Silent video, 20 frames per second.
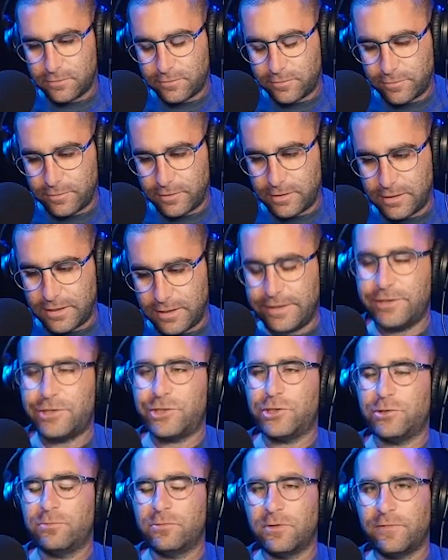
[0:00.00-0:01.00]
the
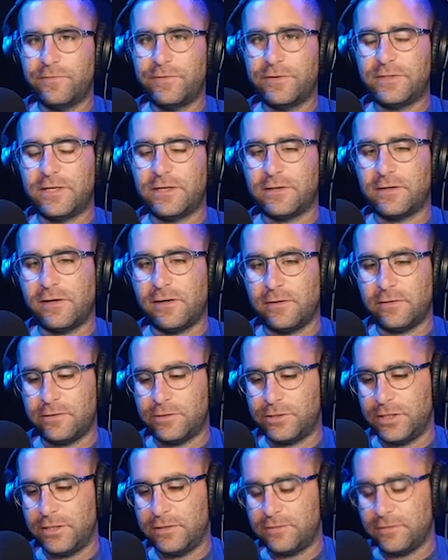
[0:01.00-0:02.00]
issuer of the
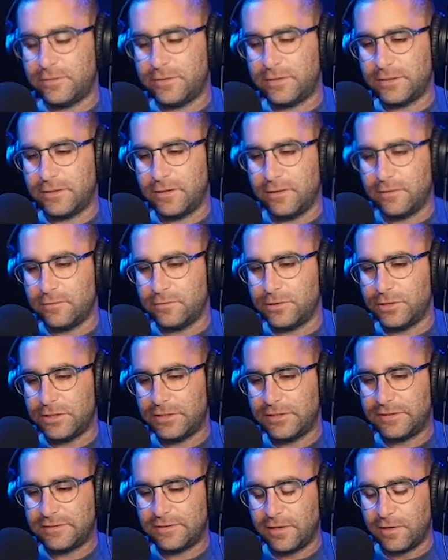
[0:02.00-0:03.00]
technology, the technology
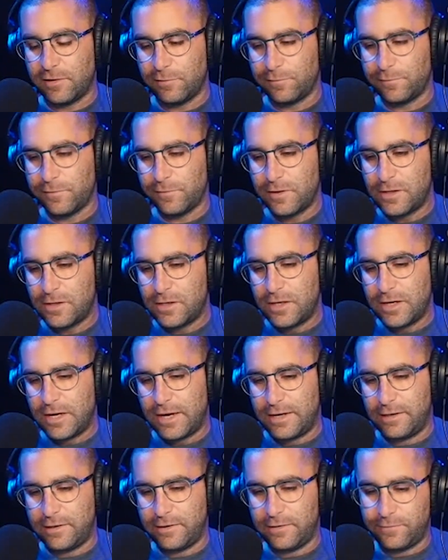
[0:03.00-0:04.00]
itself,
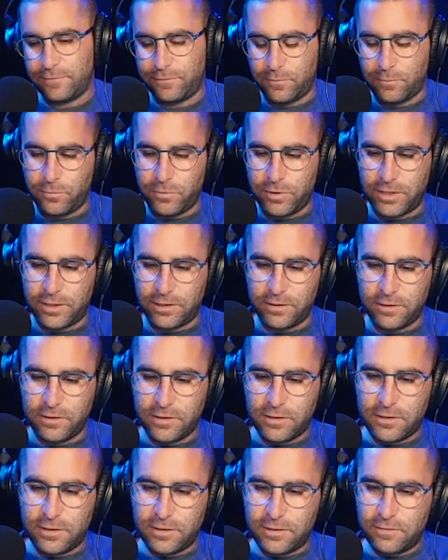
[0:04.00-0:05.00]
and from when
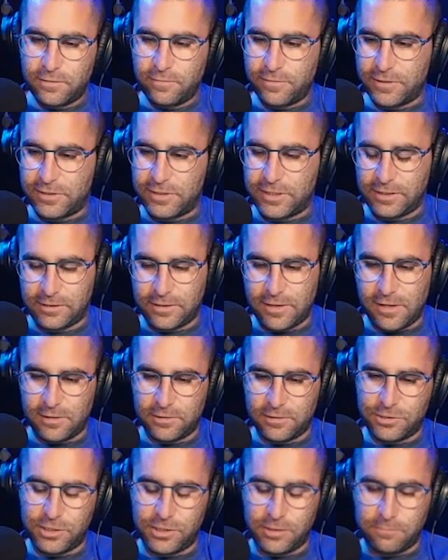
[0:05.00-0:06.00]
the
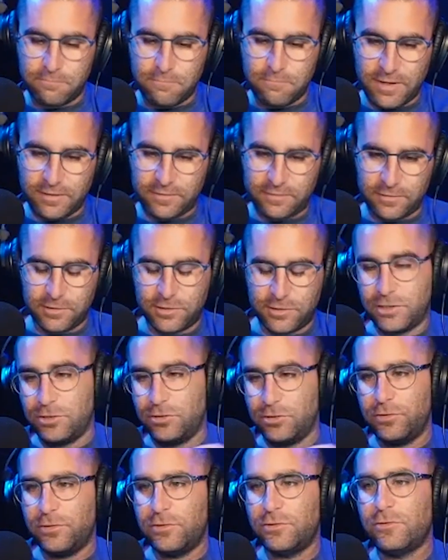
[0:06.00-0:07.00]
technology message,
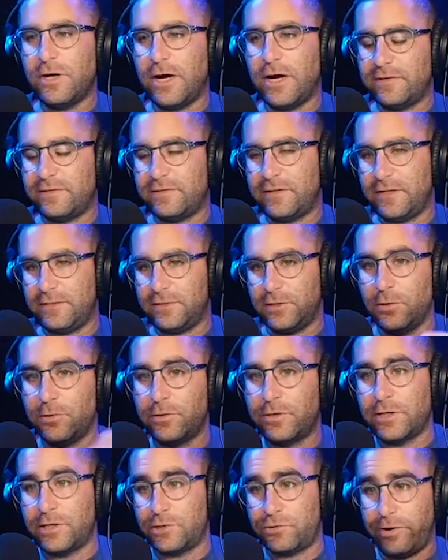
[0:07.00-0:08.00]
you, you guys say
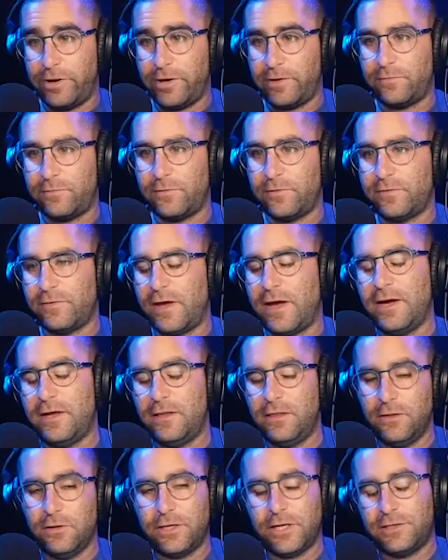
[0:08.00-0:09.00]
token transfers. I
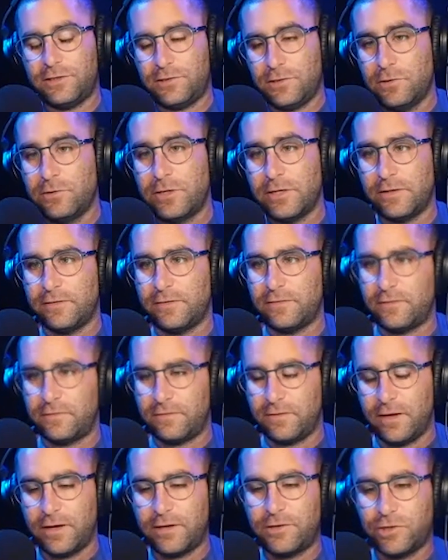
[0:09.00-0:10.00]
look at tokens as
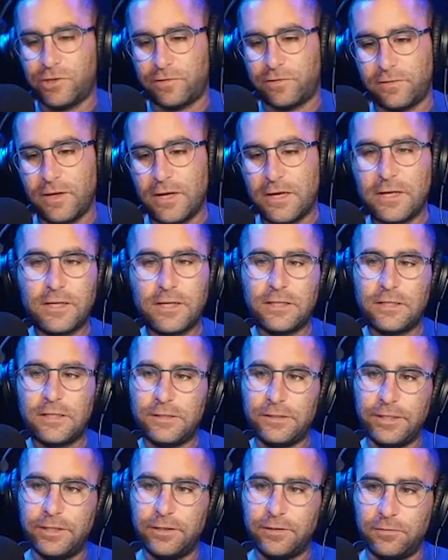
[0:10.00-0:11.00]
like just
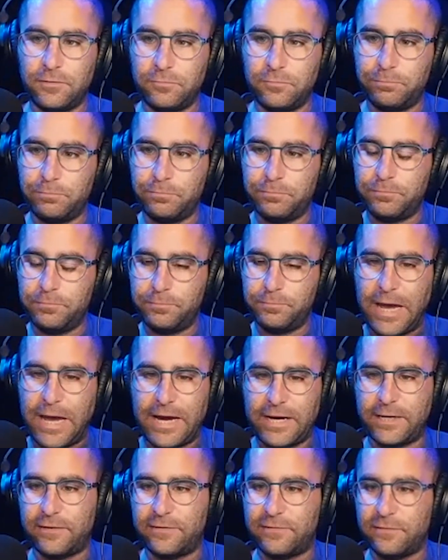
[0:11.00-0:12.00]
little
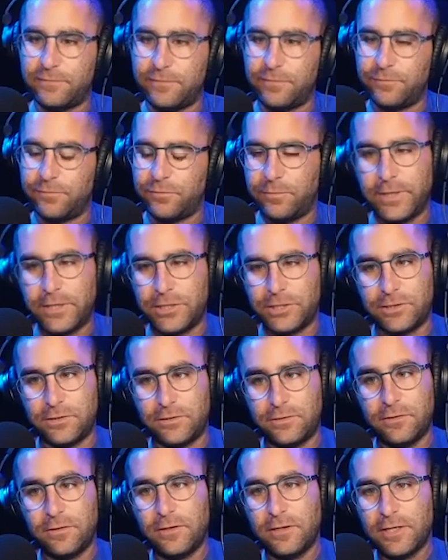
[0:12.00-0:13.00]
packets of
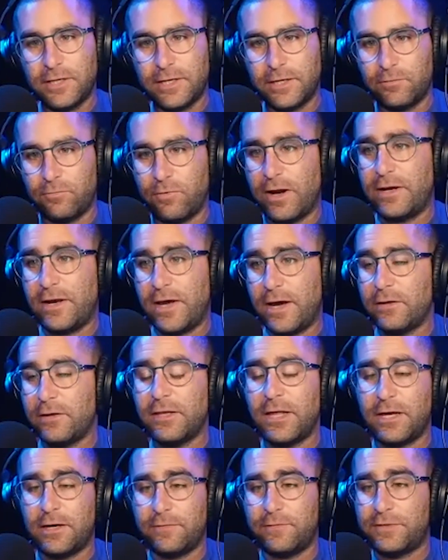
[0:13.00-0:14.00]
information. And right now, a
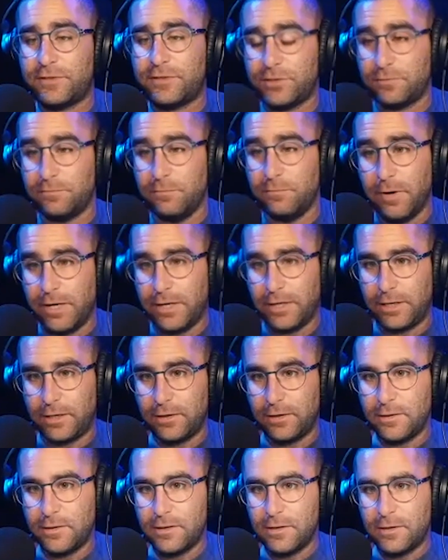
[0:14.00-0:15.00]
lot of it's just money.
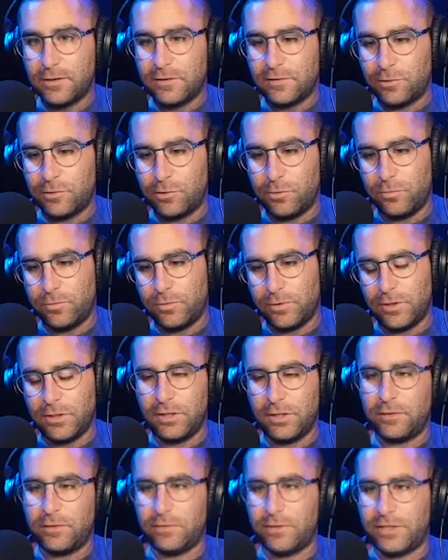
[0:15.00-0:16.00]
So
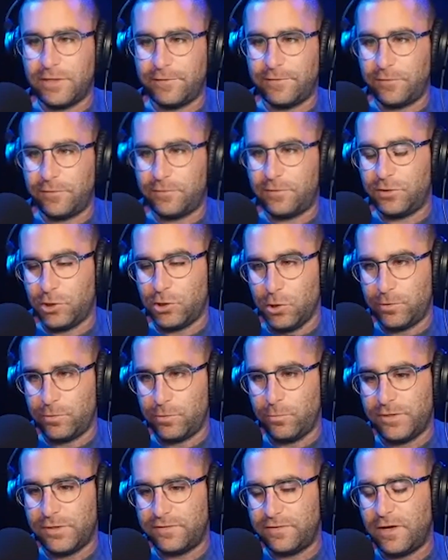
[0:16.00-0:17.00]
the, the difference in
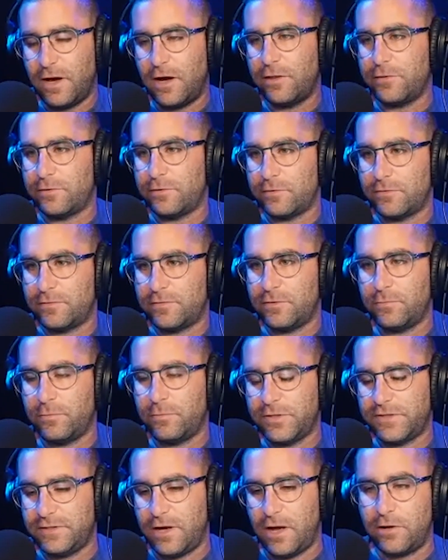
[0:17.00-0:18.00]
token, what's the other? So
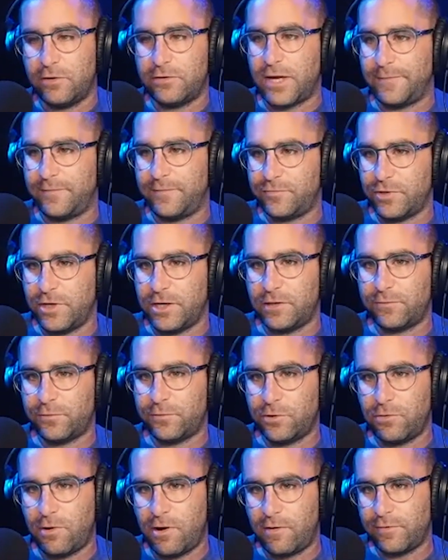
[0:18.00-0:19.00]
what's the other type of transfer?
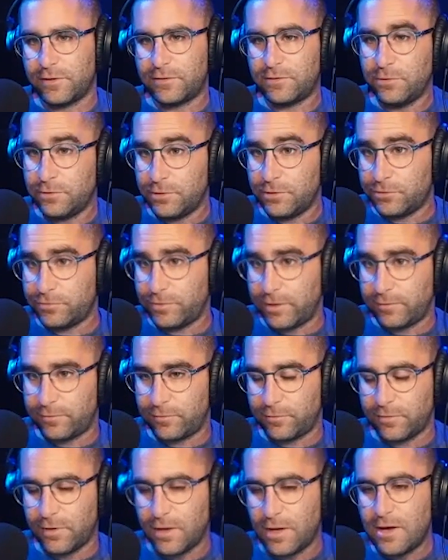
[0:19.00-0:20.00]
You have like token
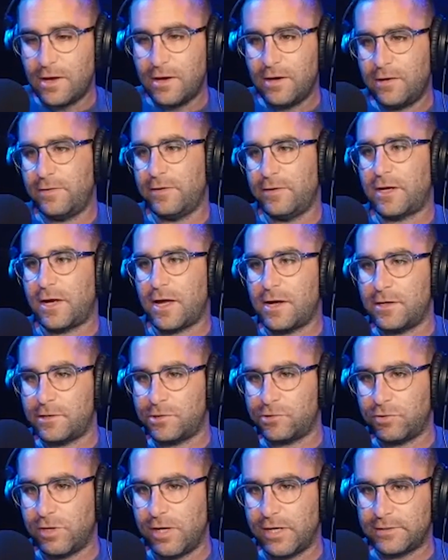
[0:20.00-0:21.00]
transfers, and then
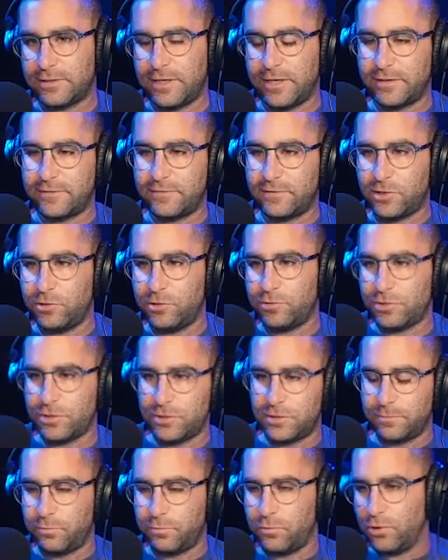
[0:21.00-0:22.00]
contract execution,
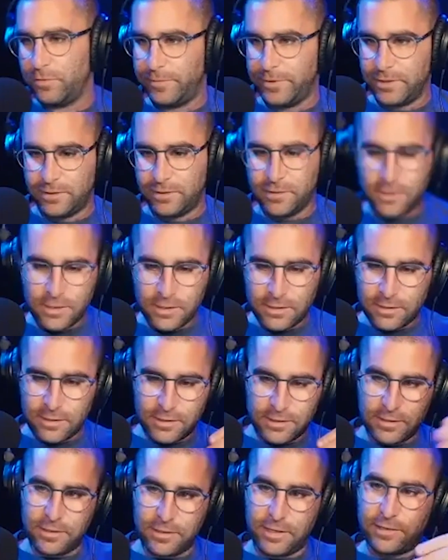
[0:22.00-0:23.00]
deployment,
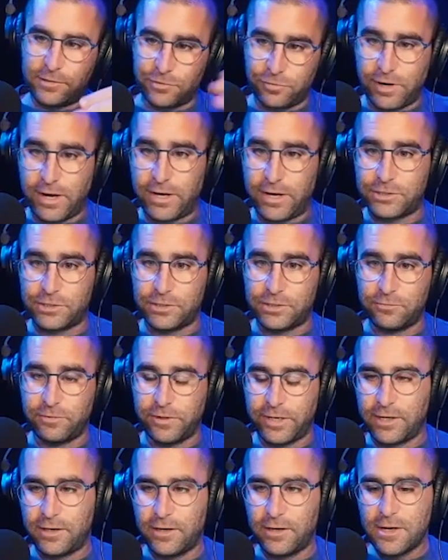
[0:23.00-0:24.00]
yeah, exactly. interaction,
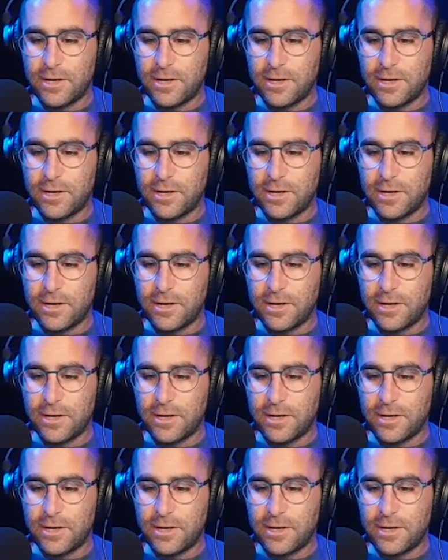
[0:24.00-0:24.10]
right?